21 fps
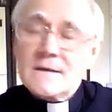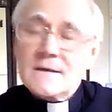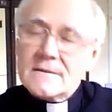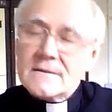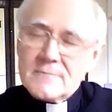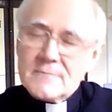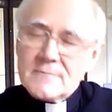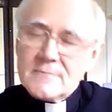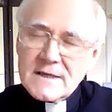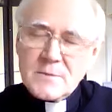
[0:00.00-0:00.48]

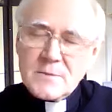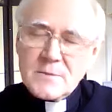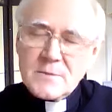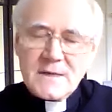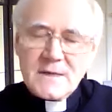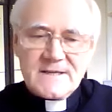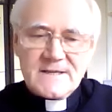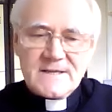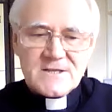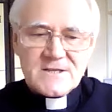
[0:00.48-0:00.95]
May the
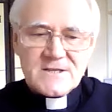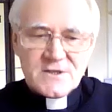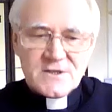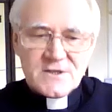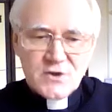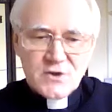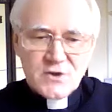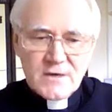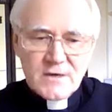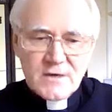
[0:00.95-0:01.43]
peace
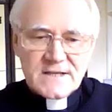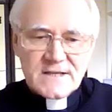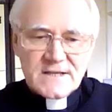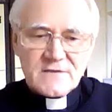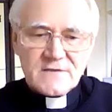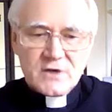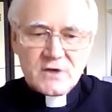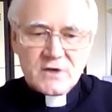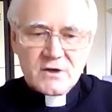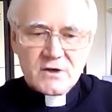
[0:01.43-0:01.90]
and grace
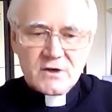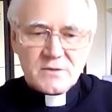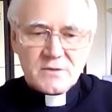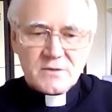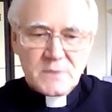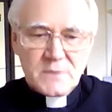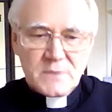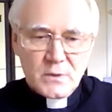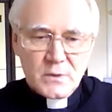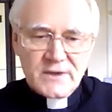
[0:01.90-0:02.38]
of God
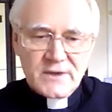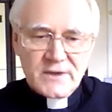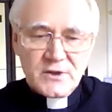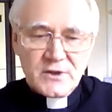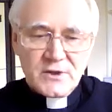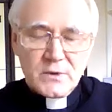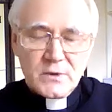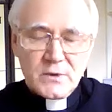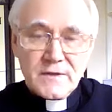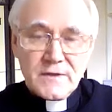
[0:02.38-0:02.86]
be with
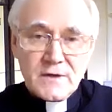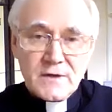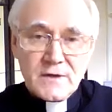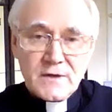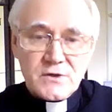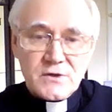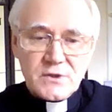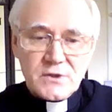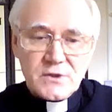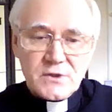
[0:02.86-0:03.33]
you and
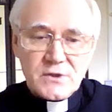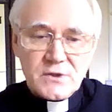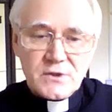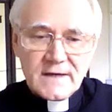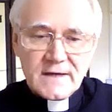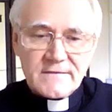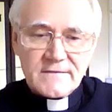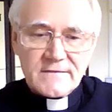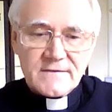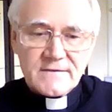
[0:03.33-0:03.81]
those you
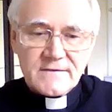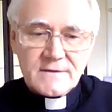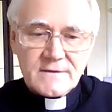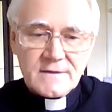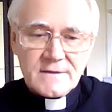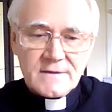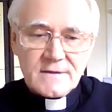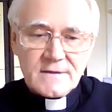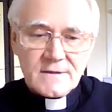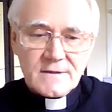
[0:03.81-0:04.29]
love.
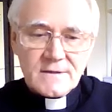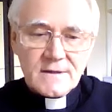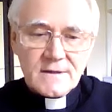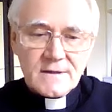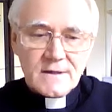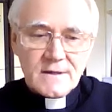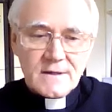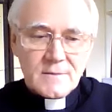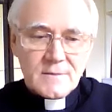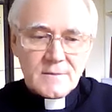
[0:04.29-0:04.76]

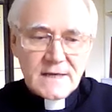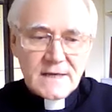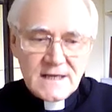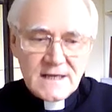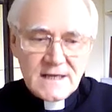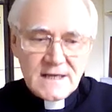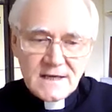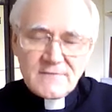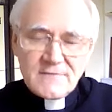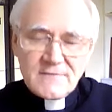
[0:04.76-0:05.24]
May
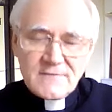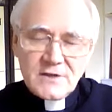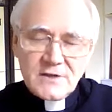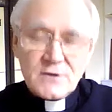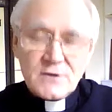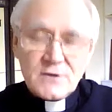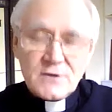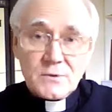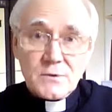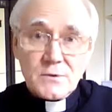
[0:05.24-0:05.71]
he give
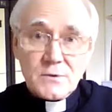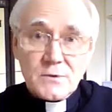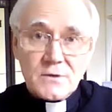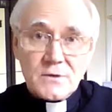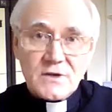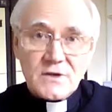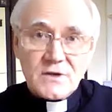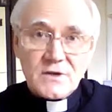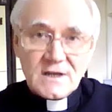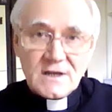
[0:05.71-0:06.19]
you
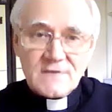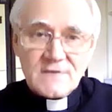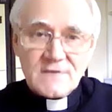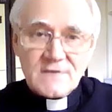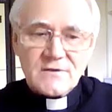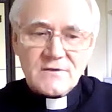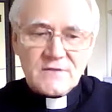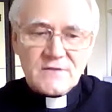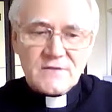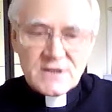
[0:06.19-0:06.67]
the
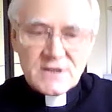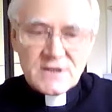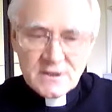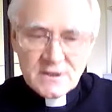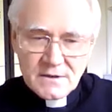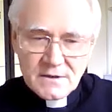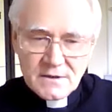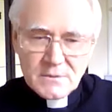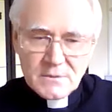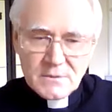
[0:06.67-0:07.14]
gift of
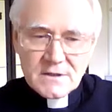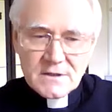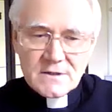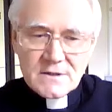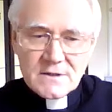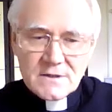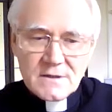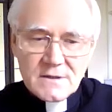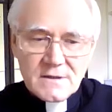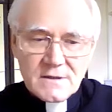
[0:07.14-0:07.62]
discernment
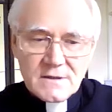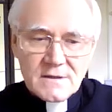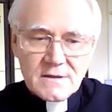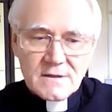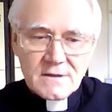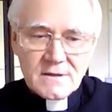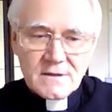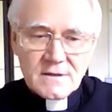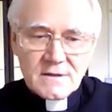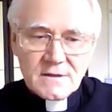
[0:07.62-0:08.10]

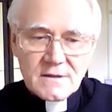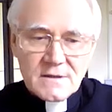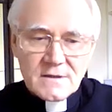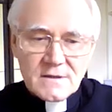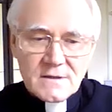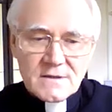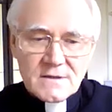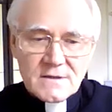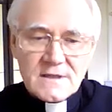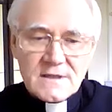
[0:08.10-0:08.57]

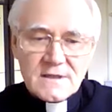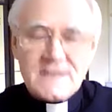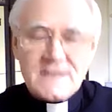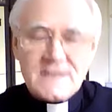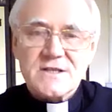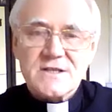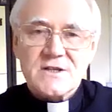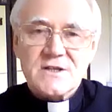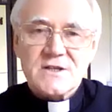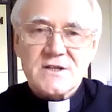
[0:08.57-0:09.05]
to
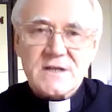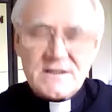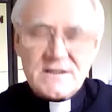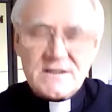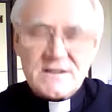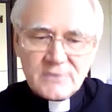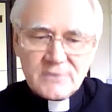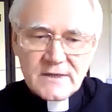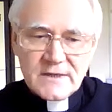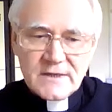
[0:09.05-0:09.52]
listen to
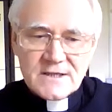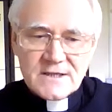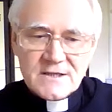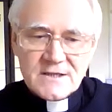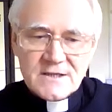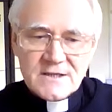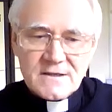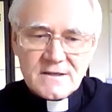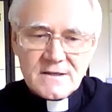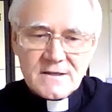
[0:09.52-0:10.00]
his
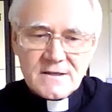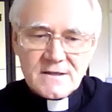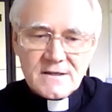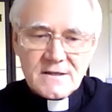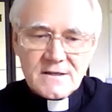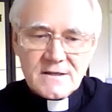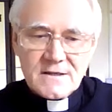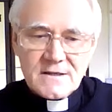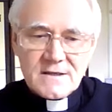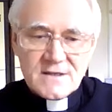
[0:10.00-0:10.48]
voice
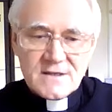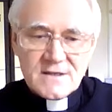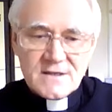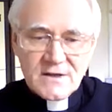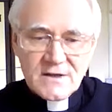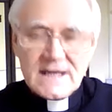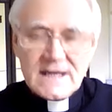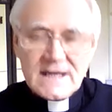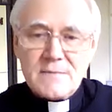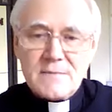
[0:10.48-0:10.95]
so
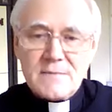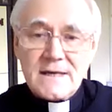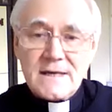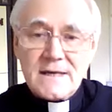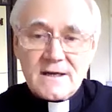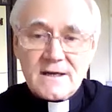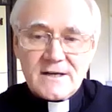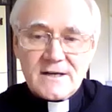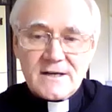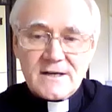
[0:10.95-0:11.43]
that he may
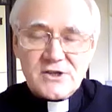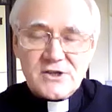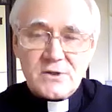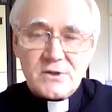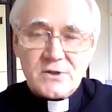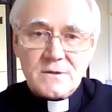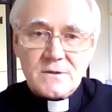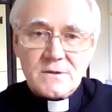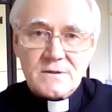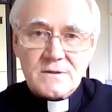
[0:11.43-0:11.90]
guide
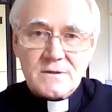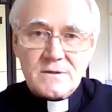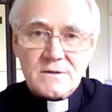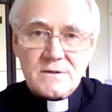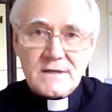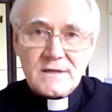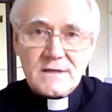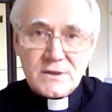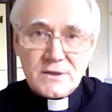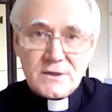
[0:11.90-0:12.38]
you
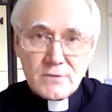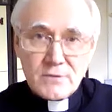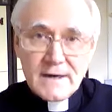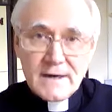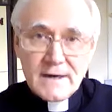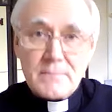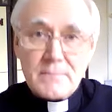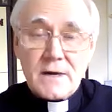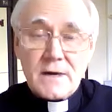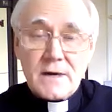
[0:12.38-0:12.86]
in the
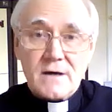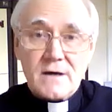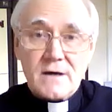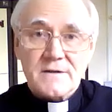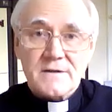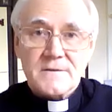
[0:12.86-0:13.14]
right path.